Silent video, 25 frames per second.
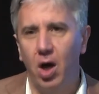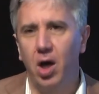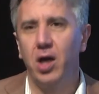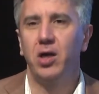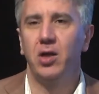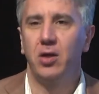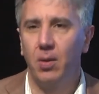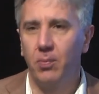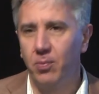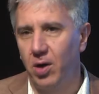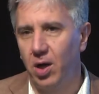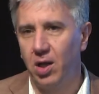a
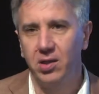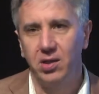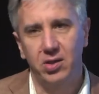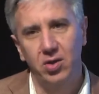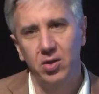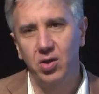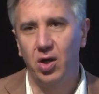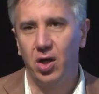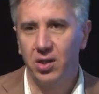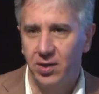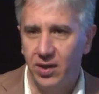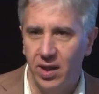high-income
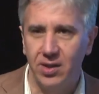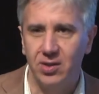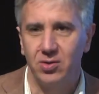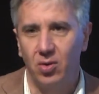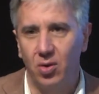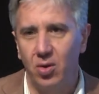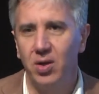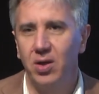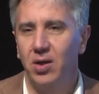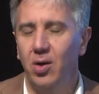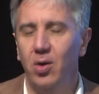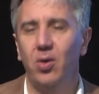country
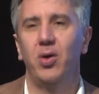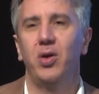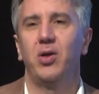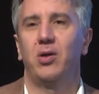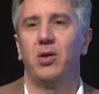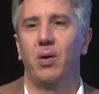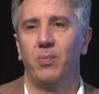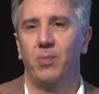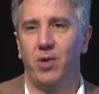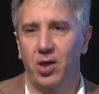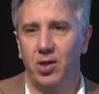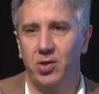context or in
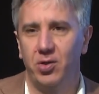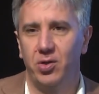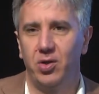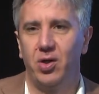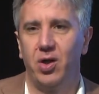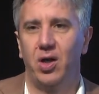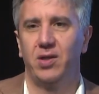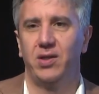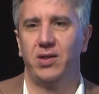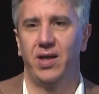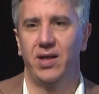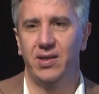low-income
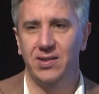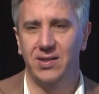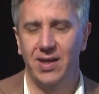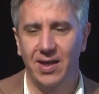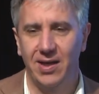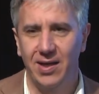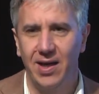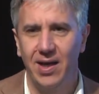country context,